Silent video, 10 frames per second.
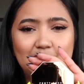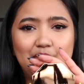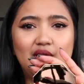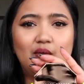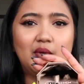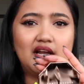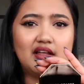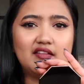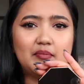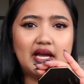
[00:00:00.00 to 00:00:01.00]
But oh my
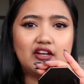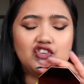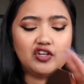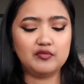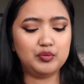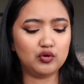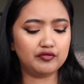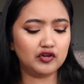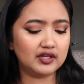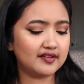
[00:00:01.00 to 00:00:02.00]
god, this packaging is
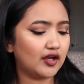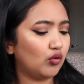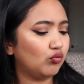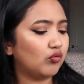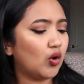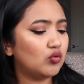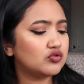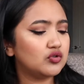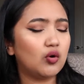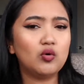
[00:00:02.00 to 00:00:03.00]
beautiful. It's like a
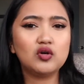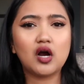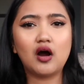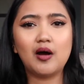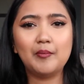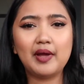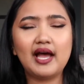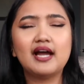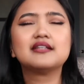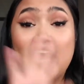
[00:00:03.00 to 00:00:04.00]
rose gold
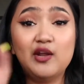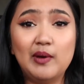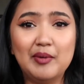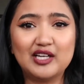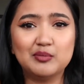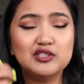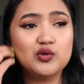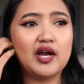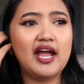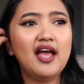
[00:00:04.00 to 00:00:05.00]
compact. Anyway, back to my
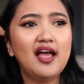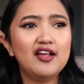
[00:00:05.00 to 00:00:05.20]
story.